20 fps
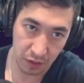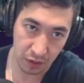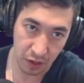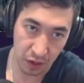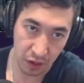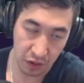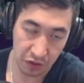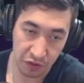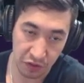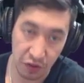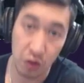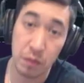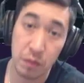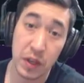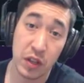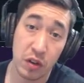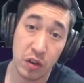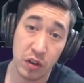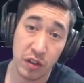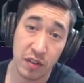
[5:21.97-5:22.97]
Stillman
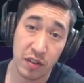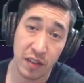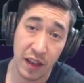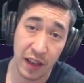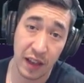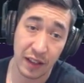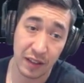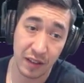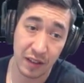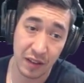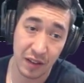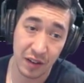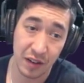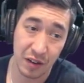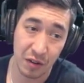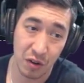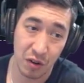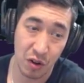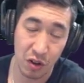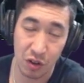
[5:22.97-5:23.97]
noticed that
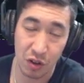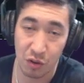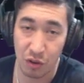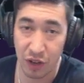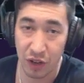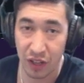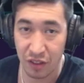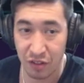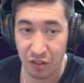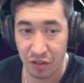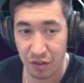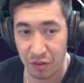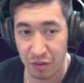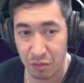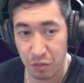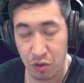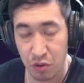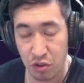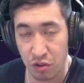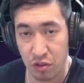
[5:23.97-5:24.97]
altcoins
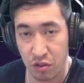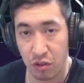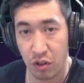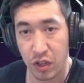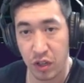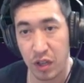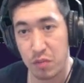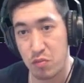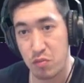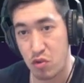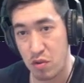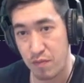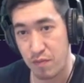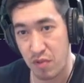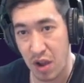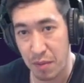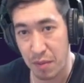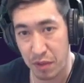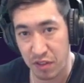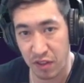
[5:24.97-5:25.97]
were just looking more
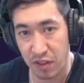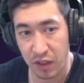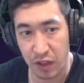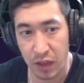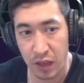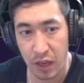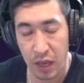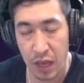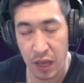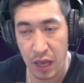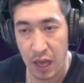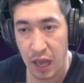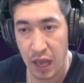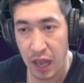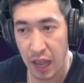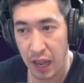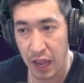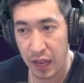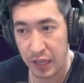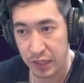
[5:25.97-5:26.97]
promising,
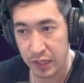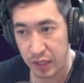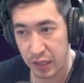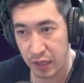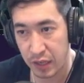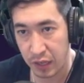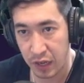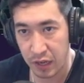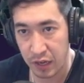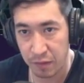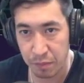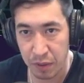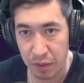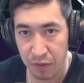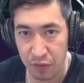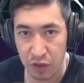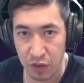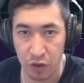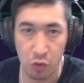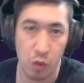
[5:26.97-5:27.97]
and kind of
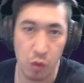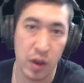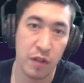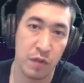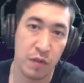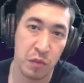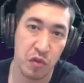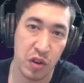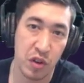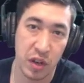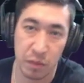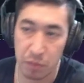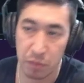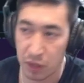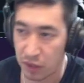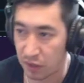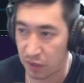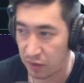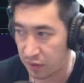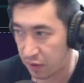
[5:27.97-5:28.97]
pivoted away from trading
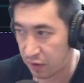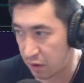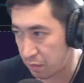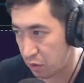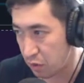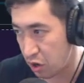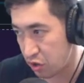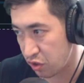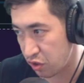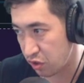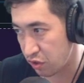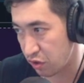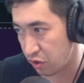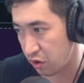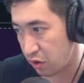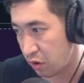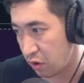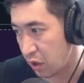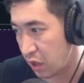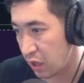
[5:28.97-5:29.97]
BTC on margin.
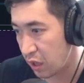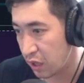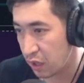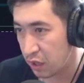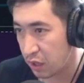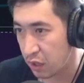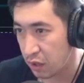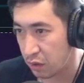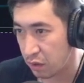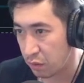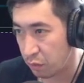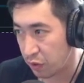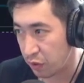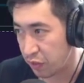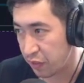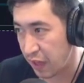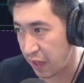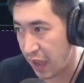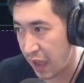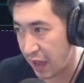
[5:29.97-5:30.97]
So with
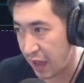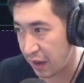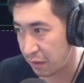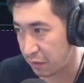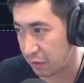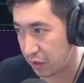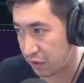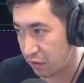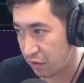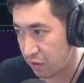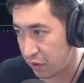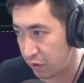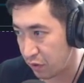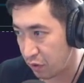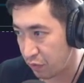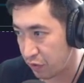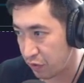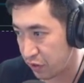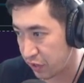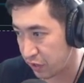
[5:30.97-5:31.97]
that, I'm going to turn it
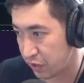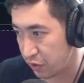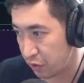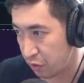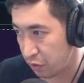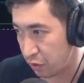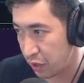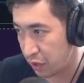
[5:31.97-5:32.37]
over to you.